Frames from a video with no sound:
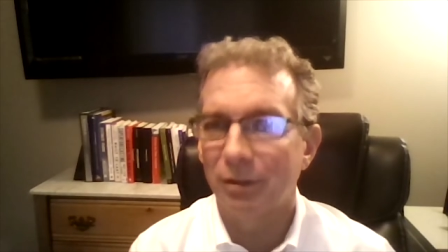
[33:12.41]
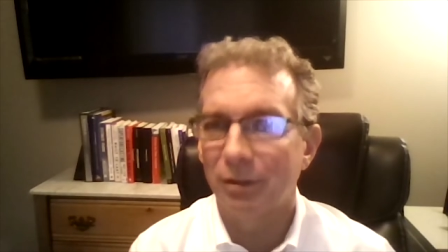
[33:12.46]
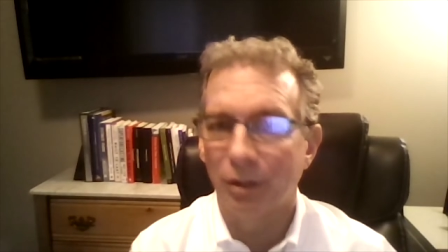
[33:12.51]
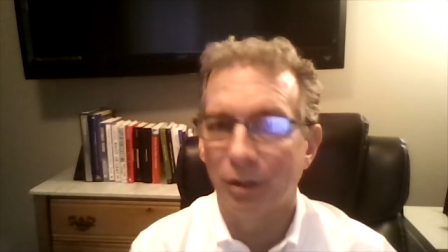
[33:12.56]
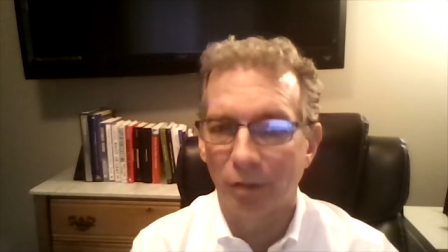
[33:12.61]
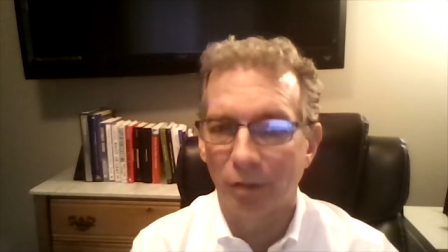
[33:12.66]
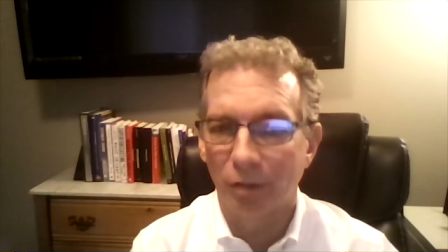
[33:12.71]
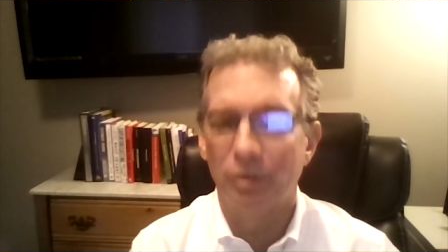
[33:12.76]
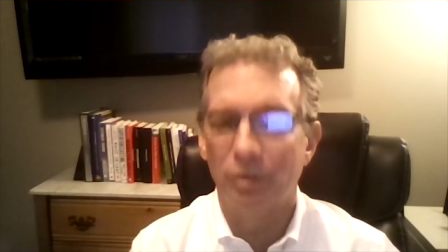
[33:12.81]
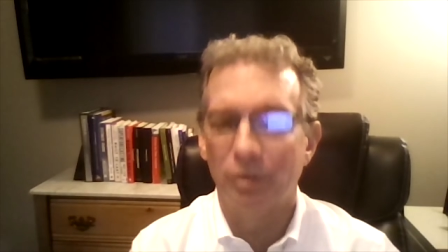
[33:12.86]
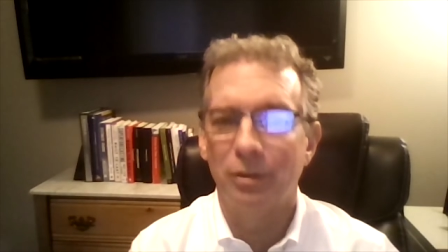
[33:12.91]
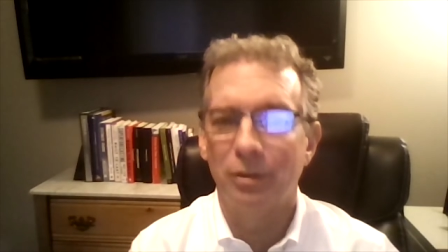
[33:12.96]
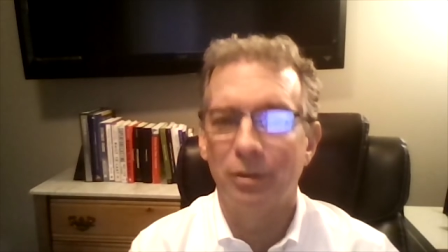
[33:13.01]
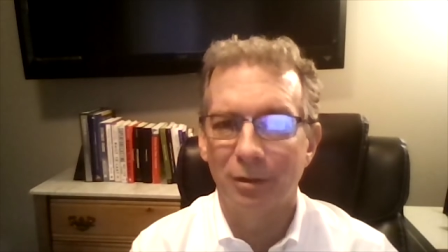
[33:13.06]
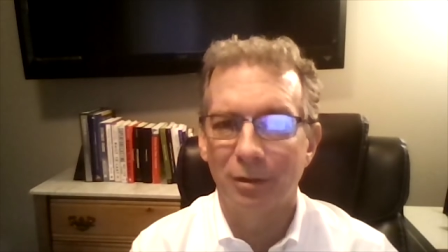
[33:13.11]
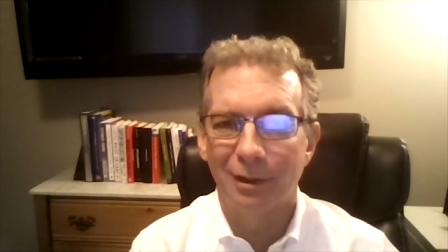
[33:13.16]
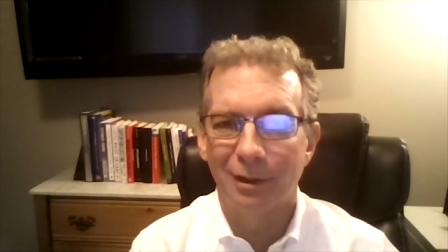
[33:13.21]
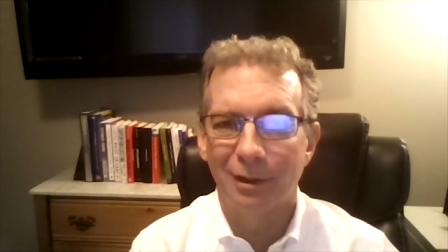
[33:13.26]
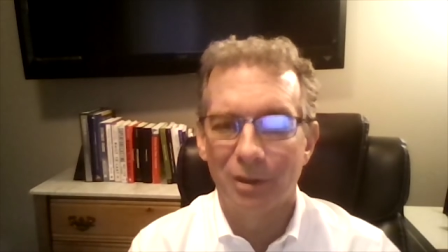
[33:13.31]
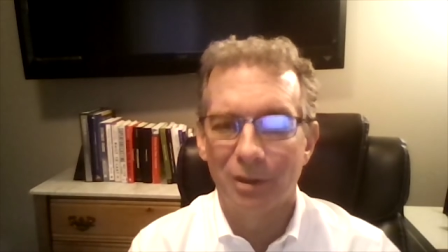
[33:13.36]

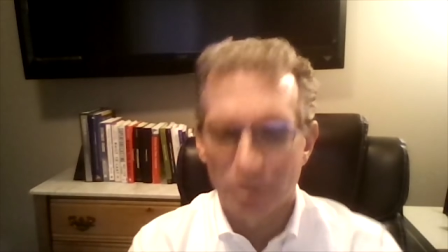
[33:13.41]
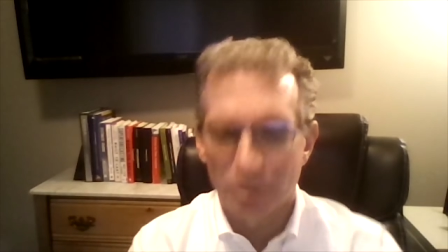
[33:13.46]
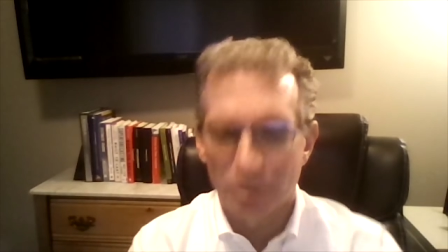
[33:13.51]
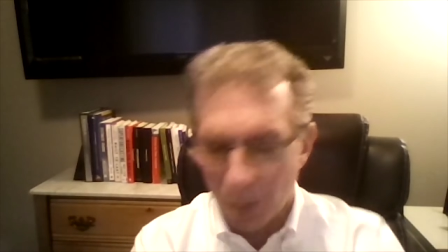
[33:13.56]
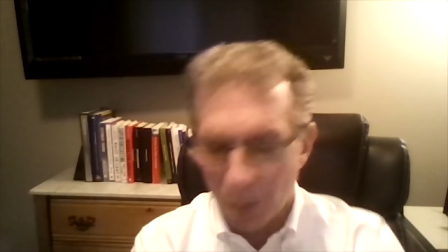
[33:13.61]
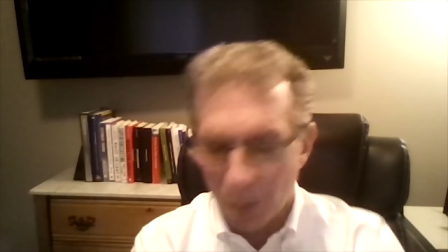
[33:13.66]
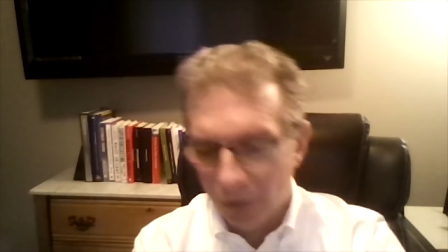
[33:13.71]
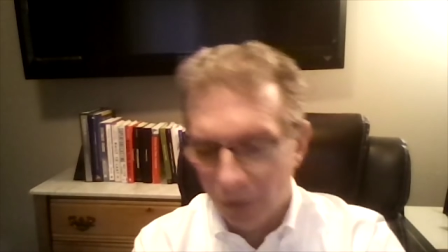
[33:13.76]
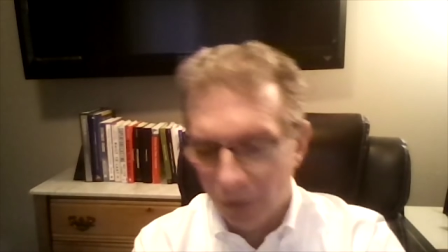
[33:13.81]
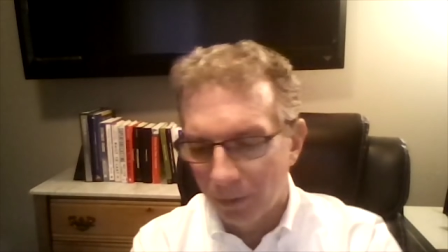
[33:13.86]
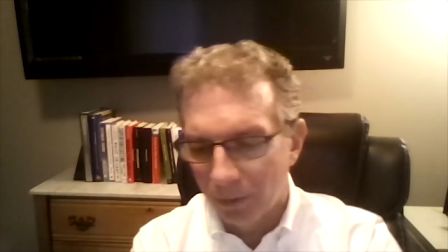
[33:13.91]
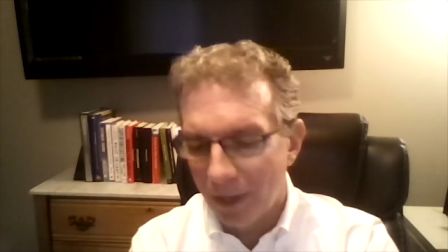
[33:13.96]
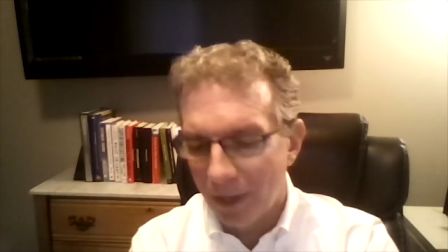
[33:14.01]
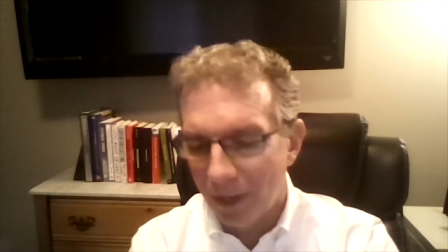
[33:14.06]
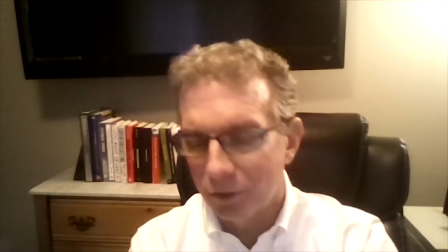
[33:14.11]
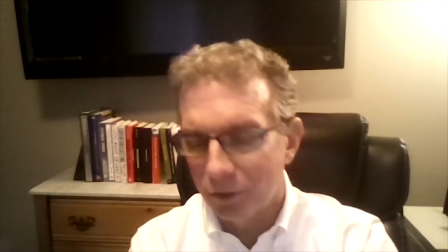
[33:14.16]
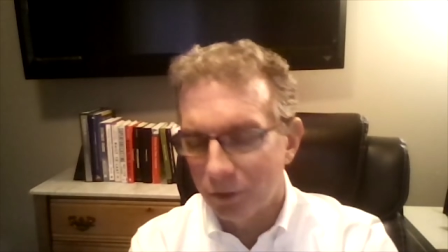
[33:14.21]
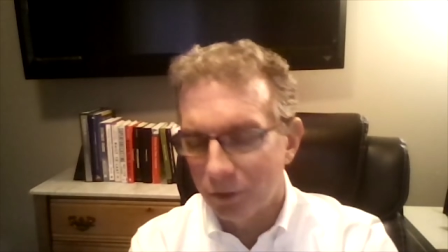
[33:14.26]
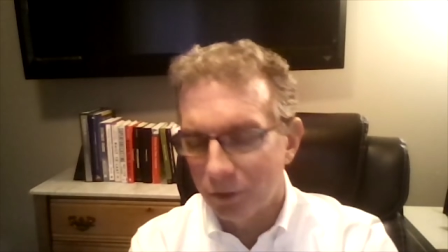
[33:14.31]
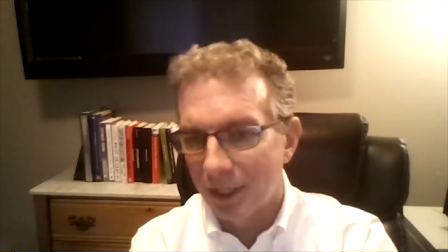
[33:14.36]
the smaller the
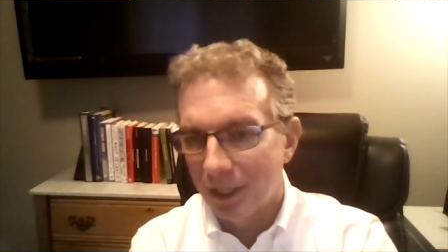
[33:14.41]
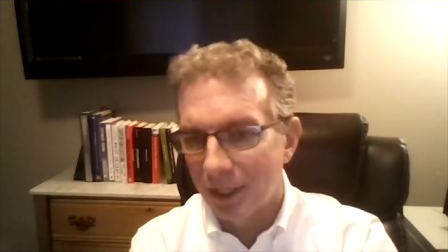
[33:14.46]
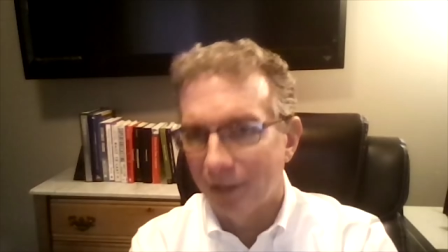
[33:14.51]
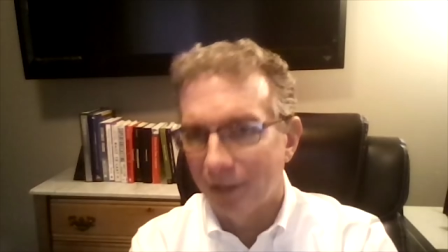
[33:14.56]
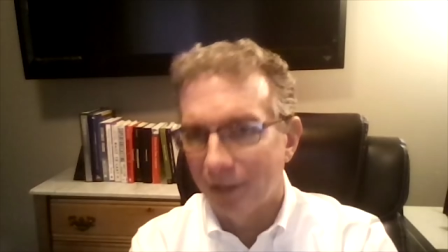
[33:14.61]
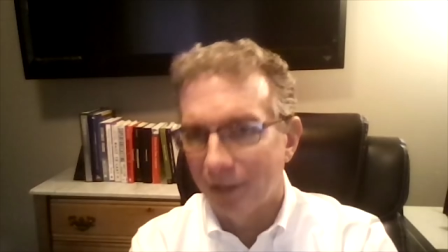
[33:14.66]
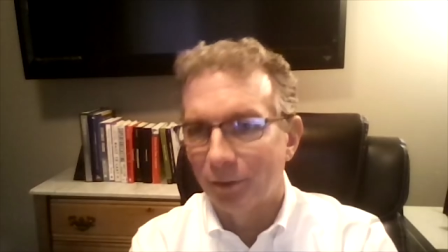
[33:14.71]
amount you take,